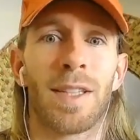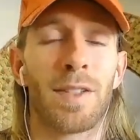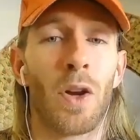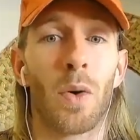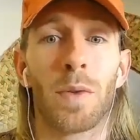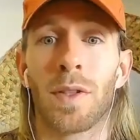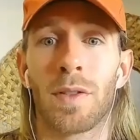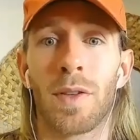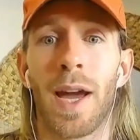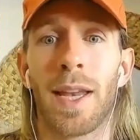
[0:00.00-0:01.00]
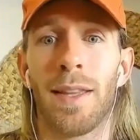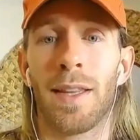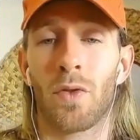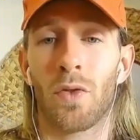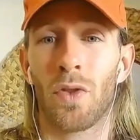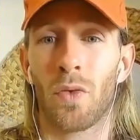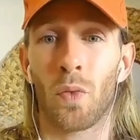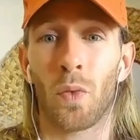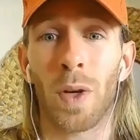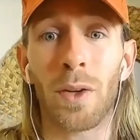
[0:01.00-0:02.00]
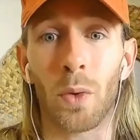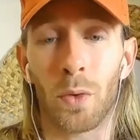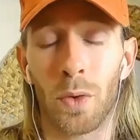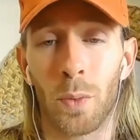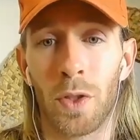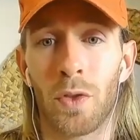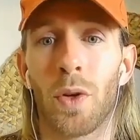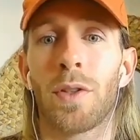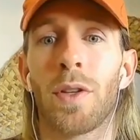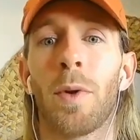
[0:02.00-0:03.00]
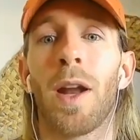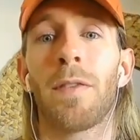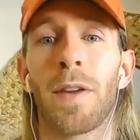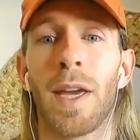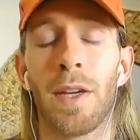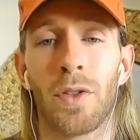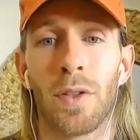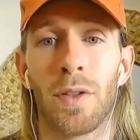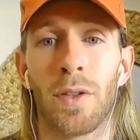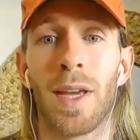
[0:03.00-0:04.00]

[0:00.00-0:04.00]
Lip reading: whole society that's just riddled with short-term gratification,